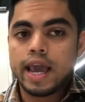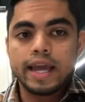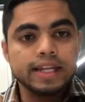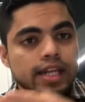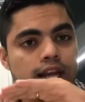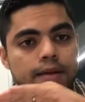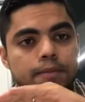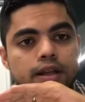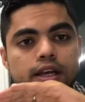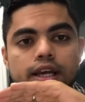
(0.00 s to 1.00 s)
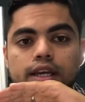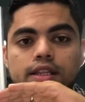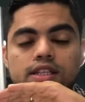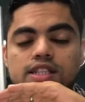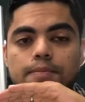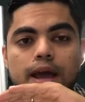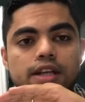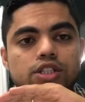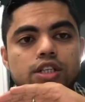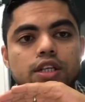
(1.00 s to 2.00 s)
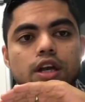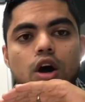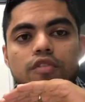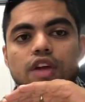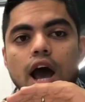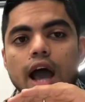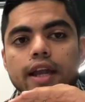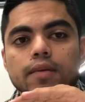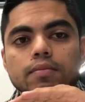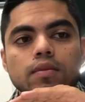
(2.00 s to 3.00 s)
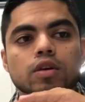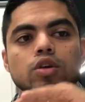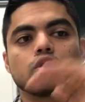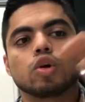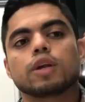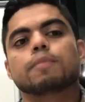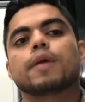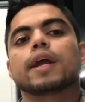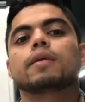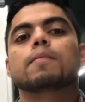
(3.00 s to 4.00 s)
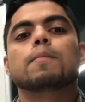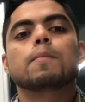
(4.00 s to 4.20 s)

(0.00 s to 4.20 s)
Any delay in the supply chain of the item could bring